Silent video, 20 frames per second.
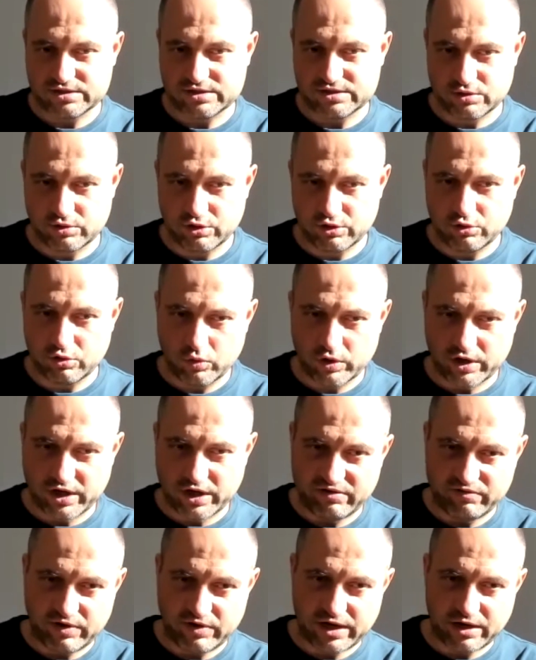So you don't want to
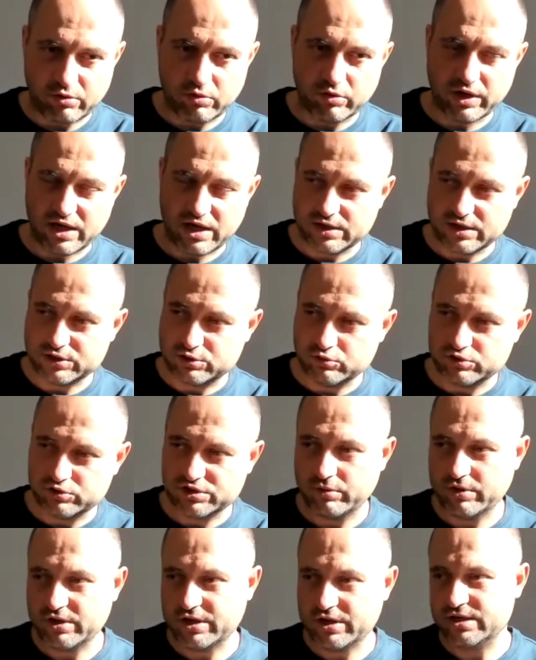have like, okay, let's do
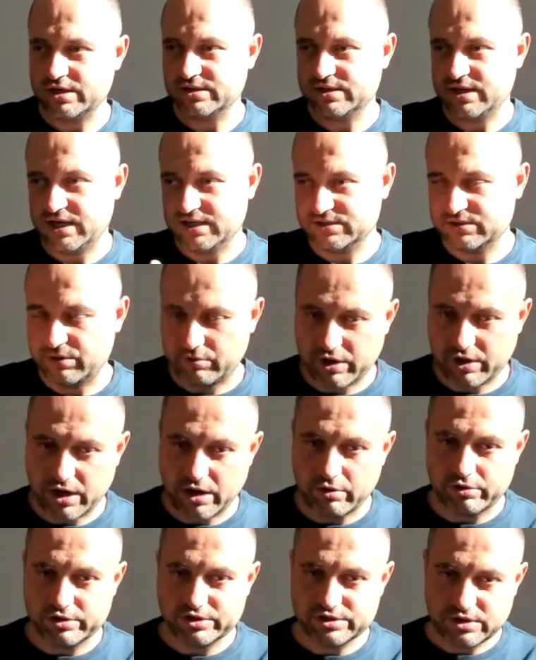something, then it takes 3
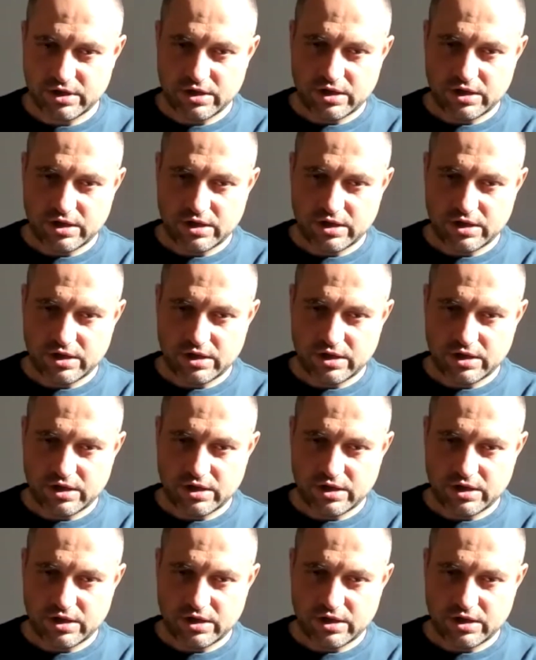hours.